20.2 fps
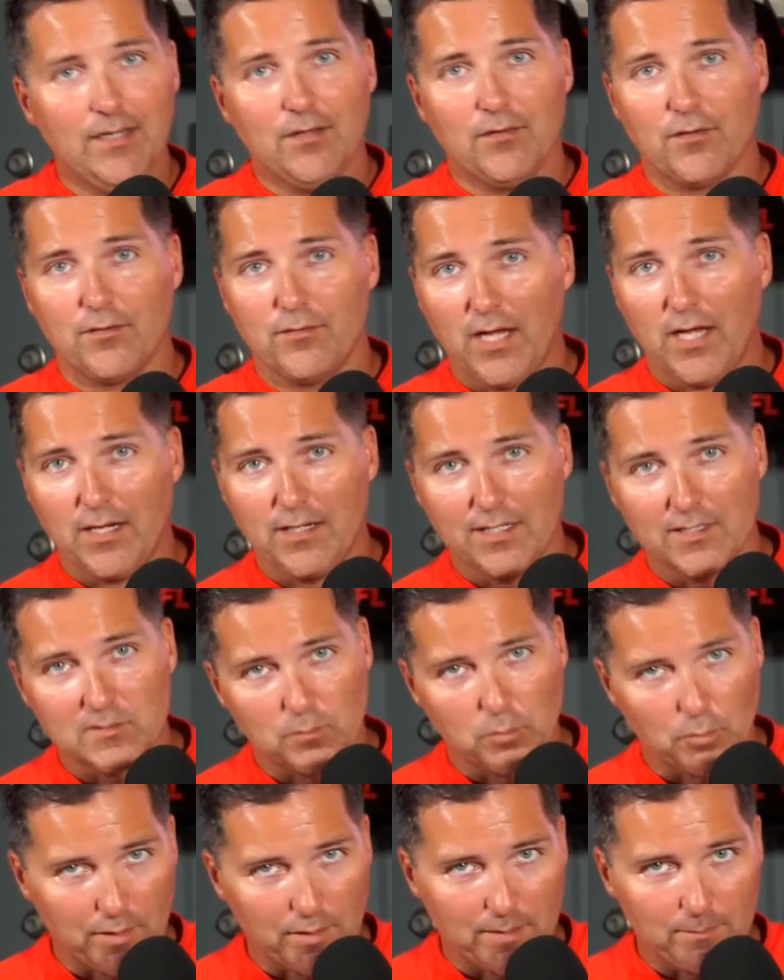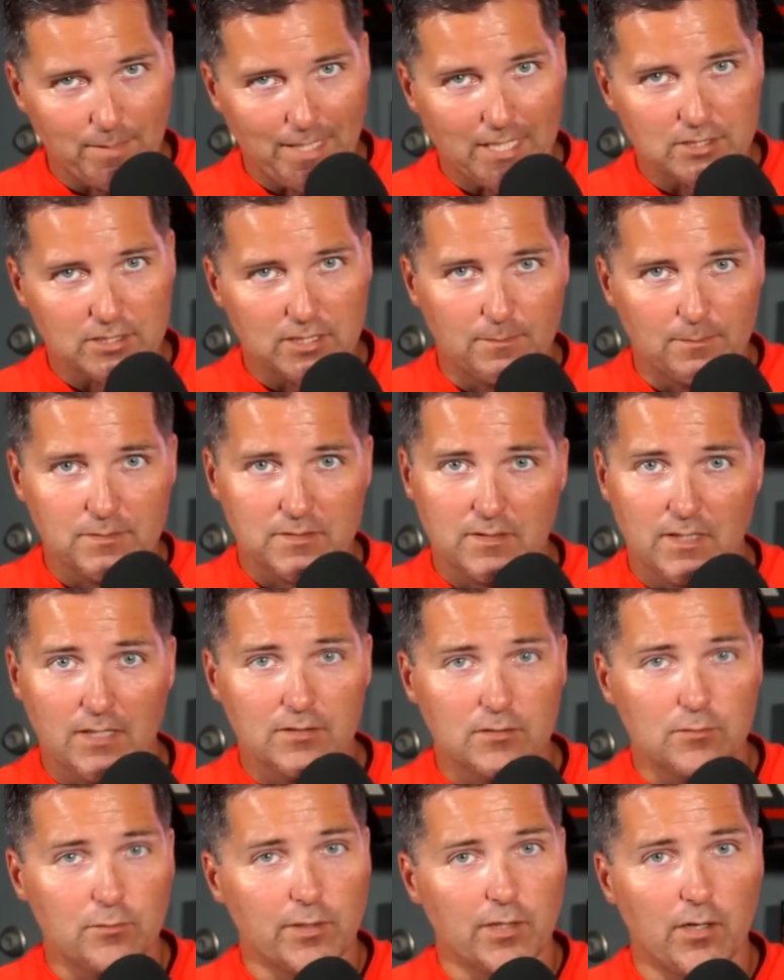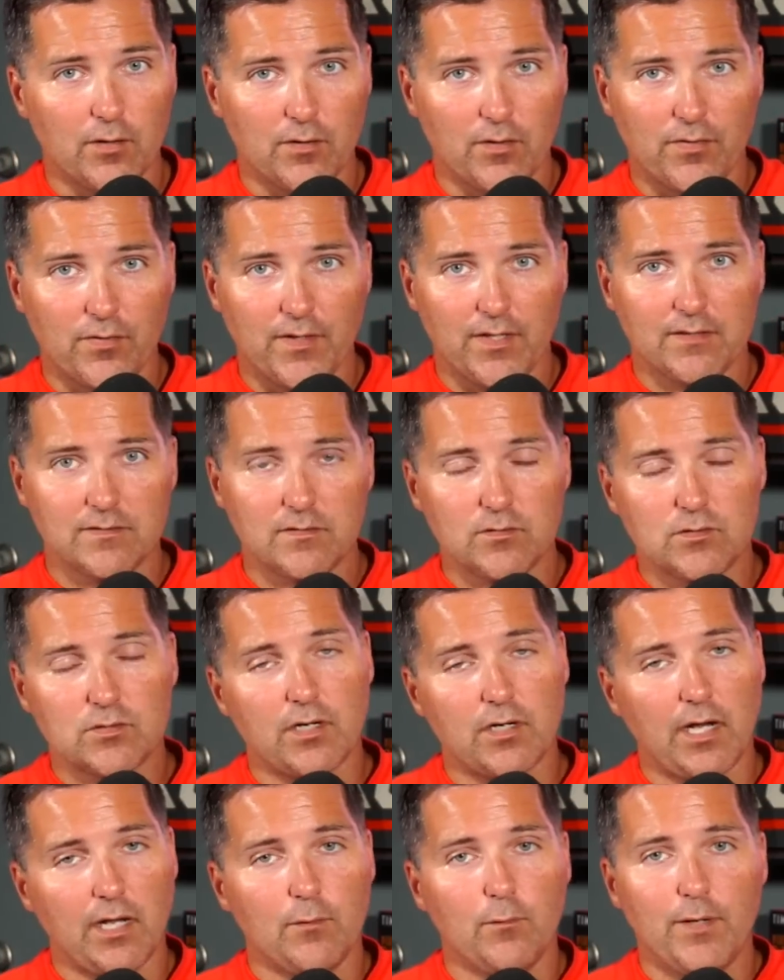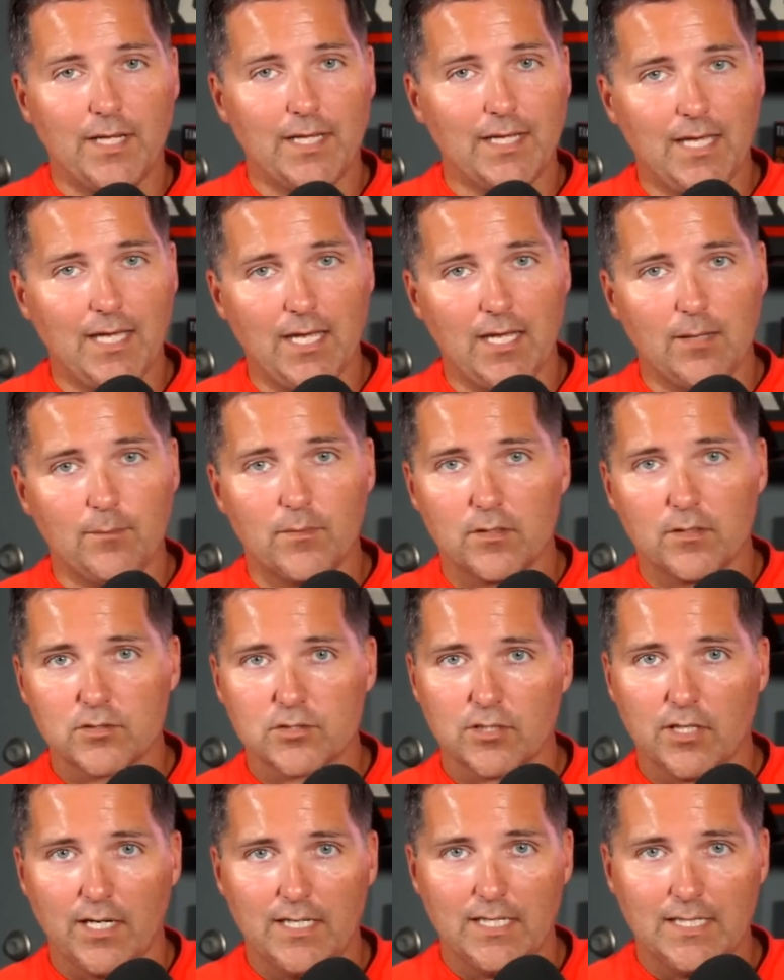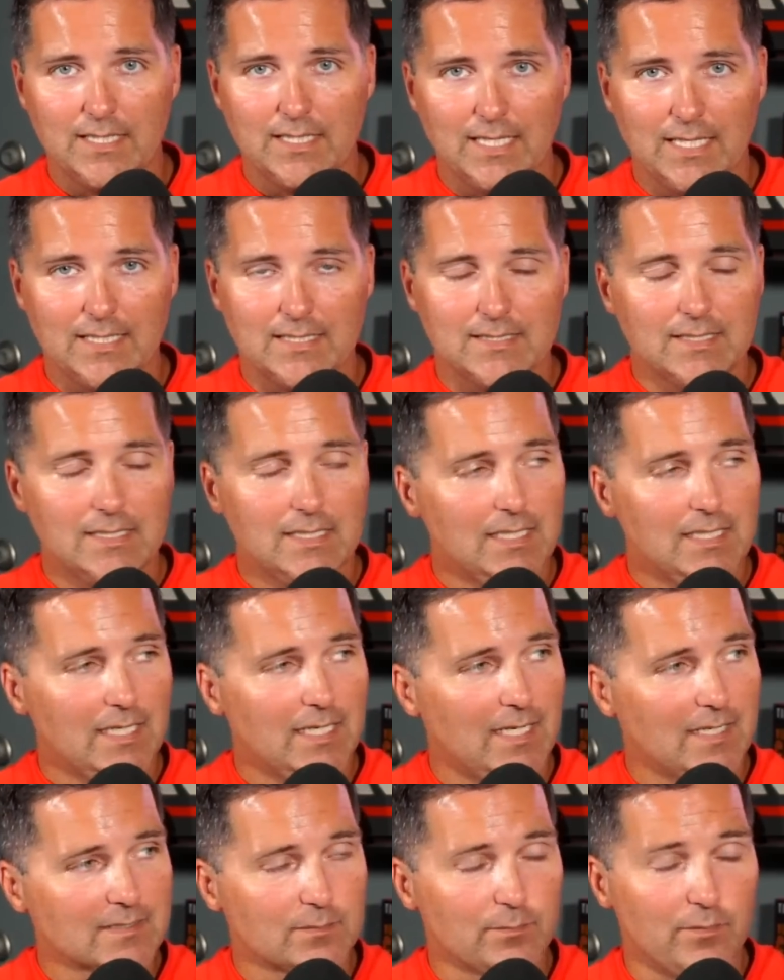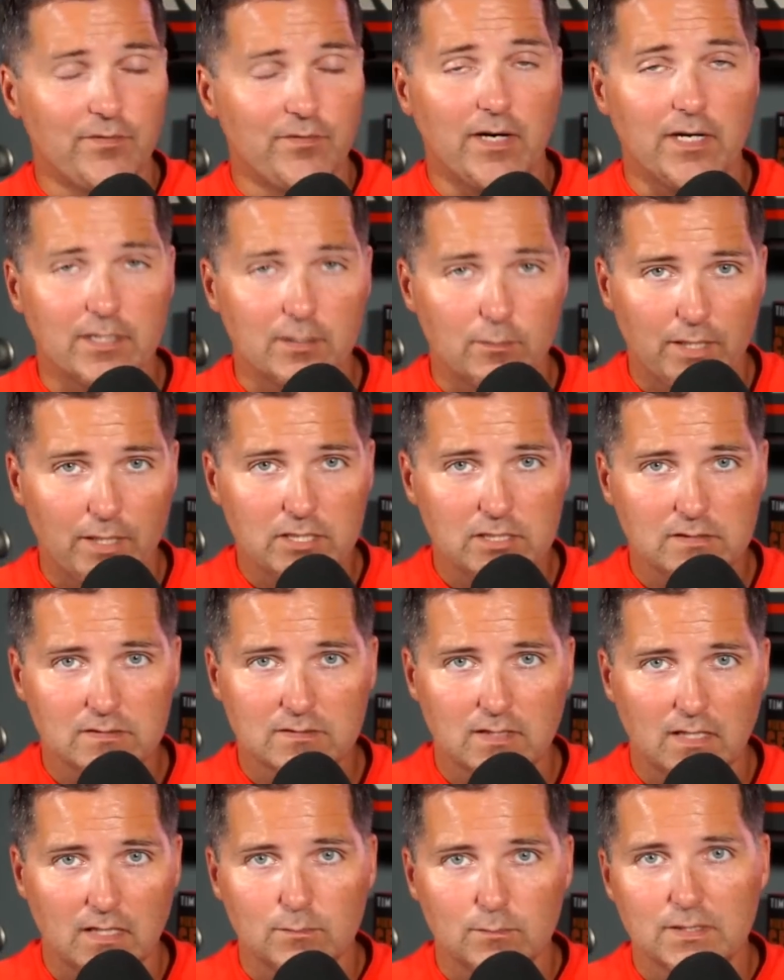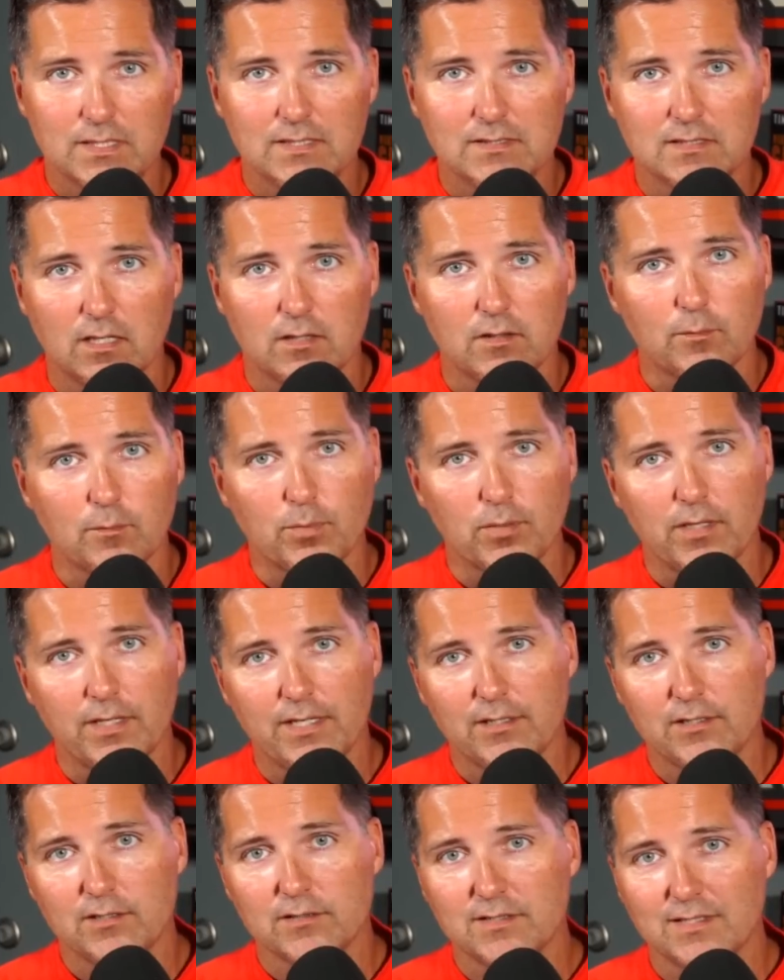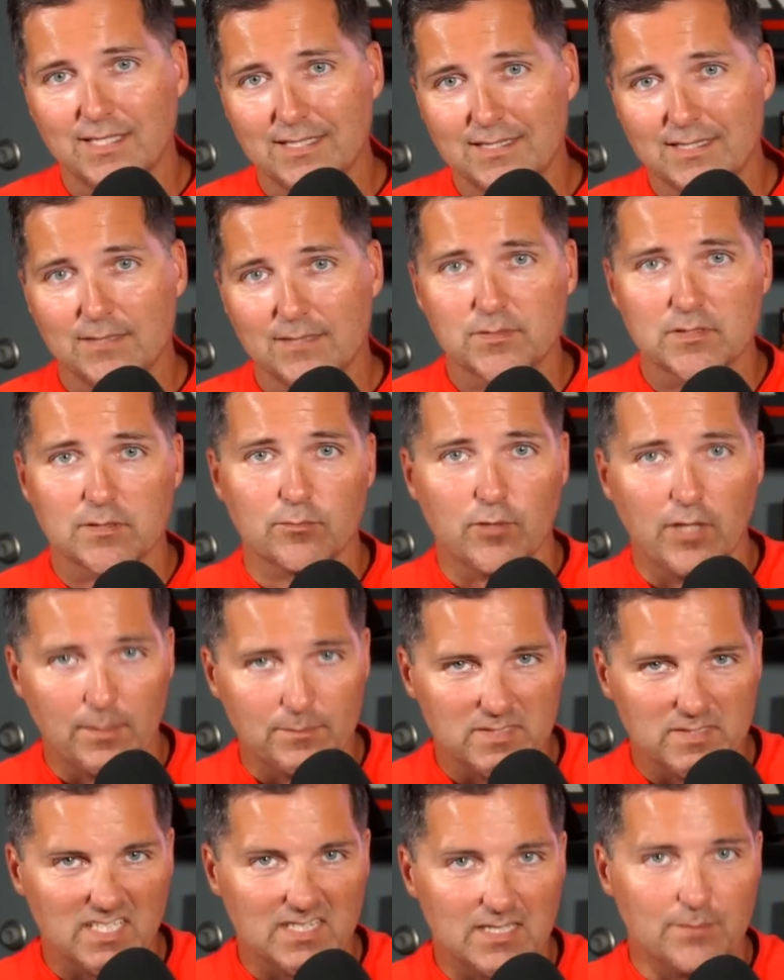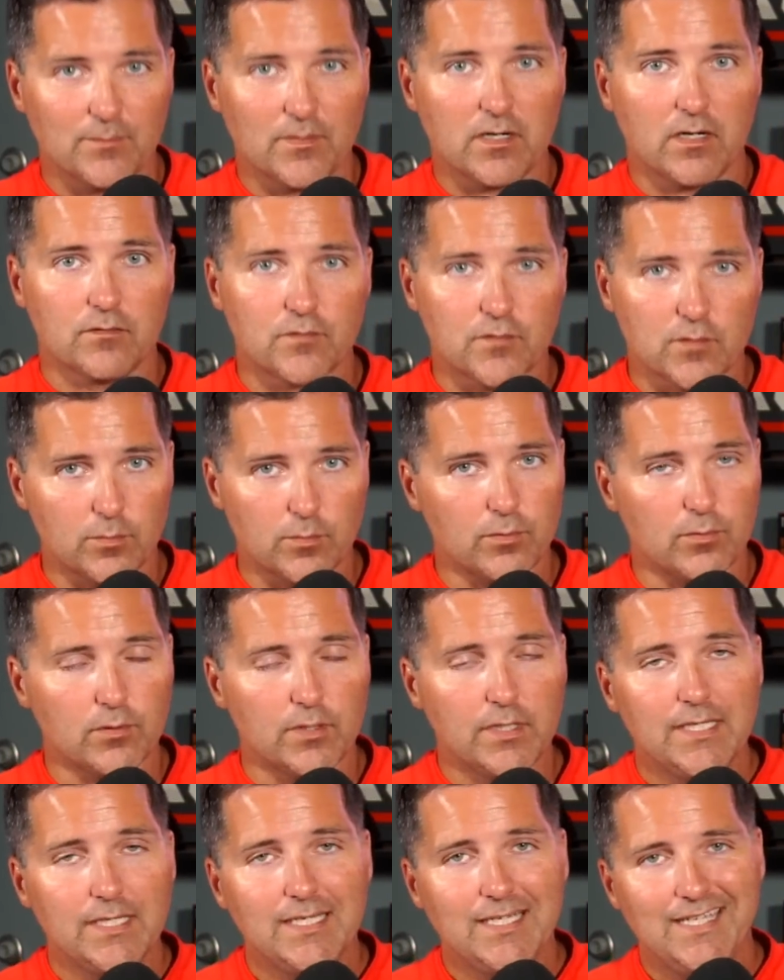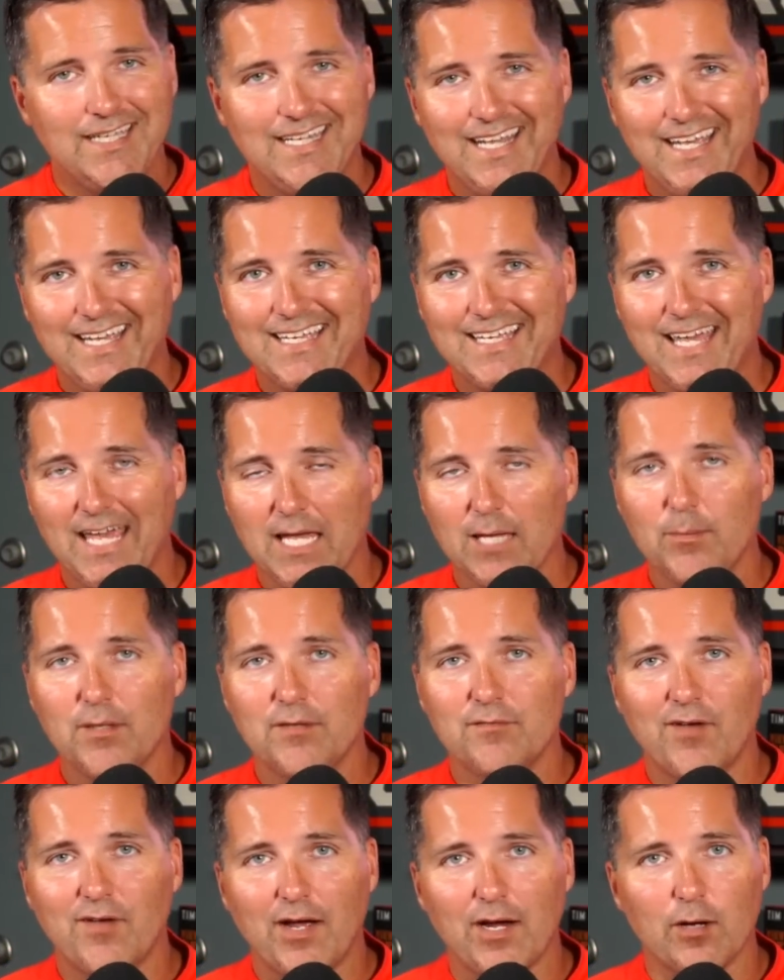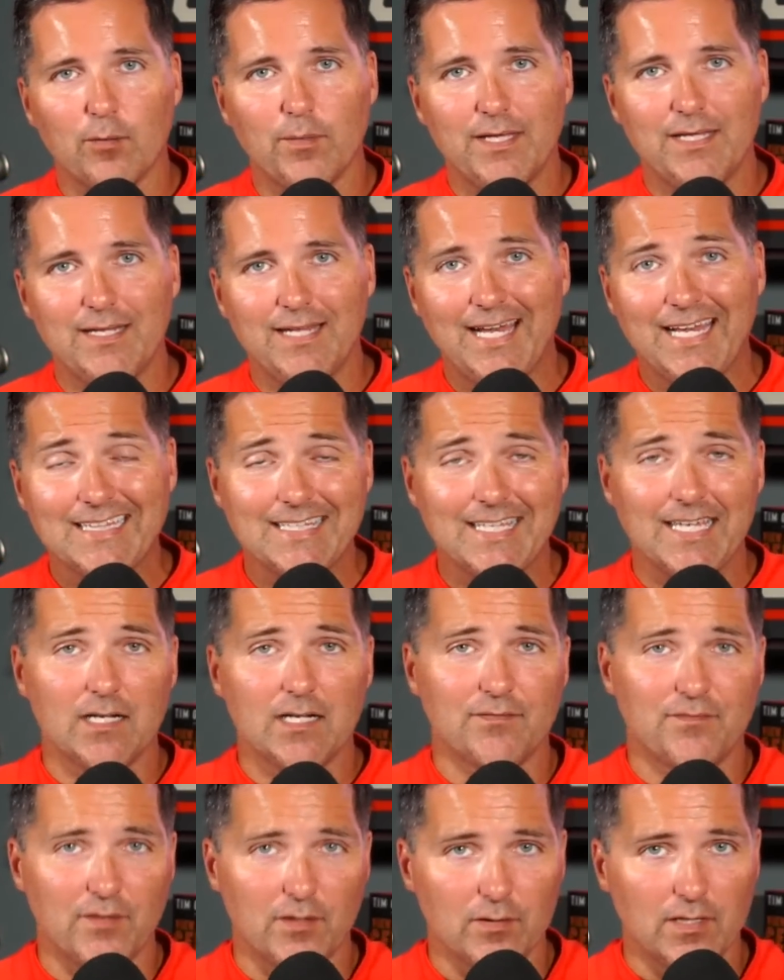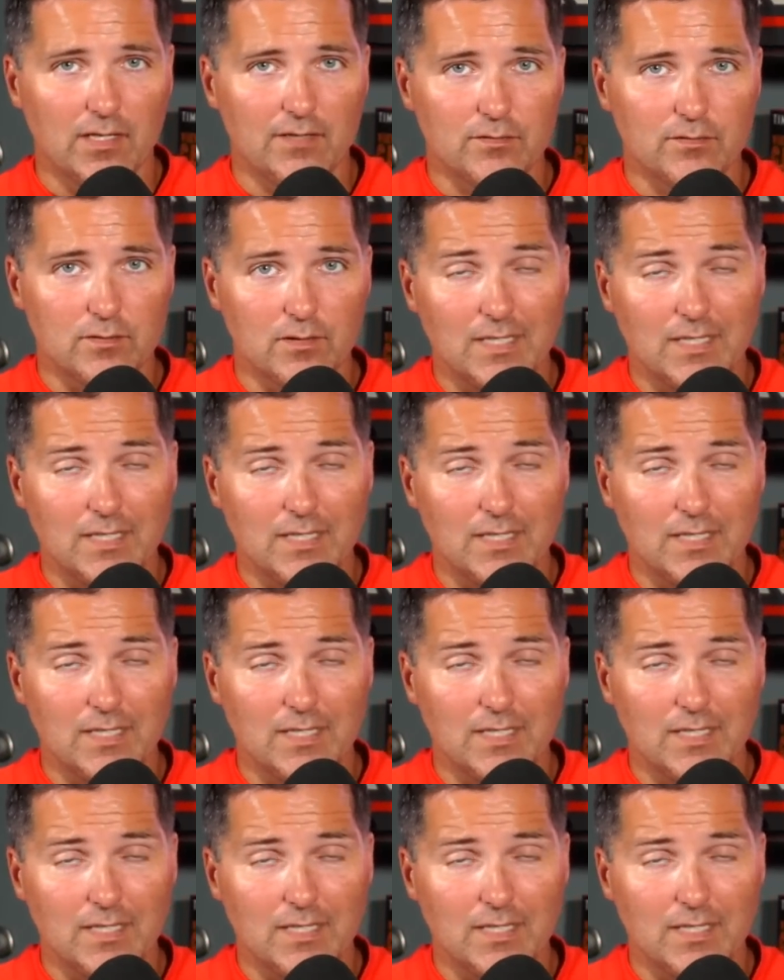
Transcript: They're not exploiting matchups. They're not doing all the things to try and win a game. They're trying to get uh, some evaluations done with these younger players and get them some reps, get them comfortable in a game environment at the NFL level.